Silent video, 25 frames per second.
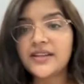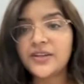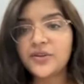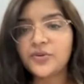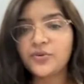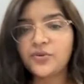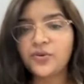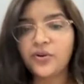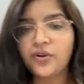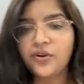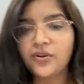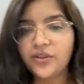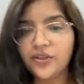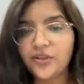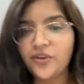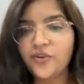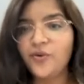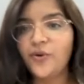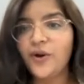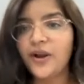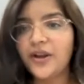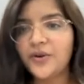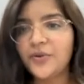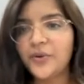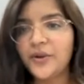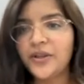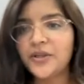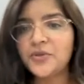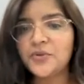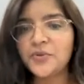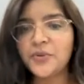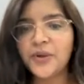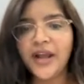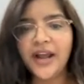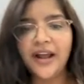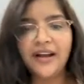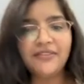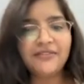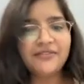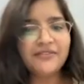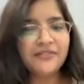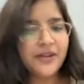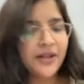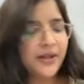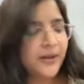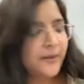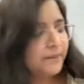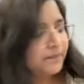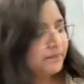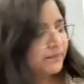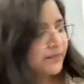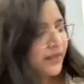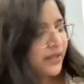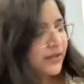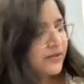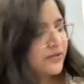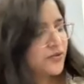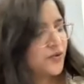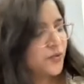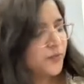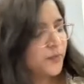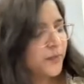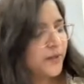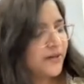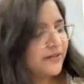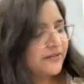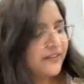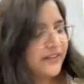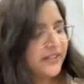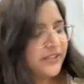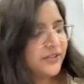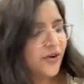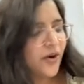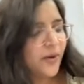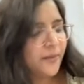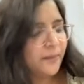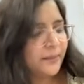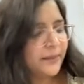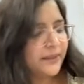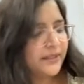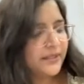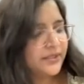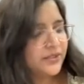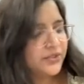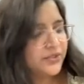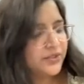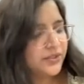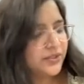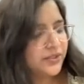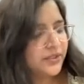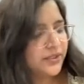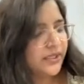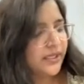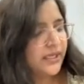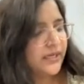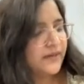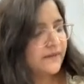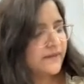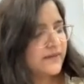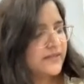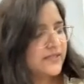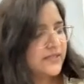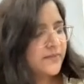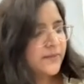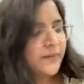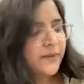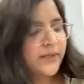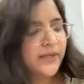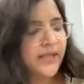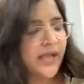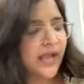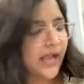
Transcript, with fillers: that you, you are going to have? So perfect competition, invisible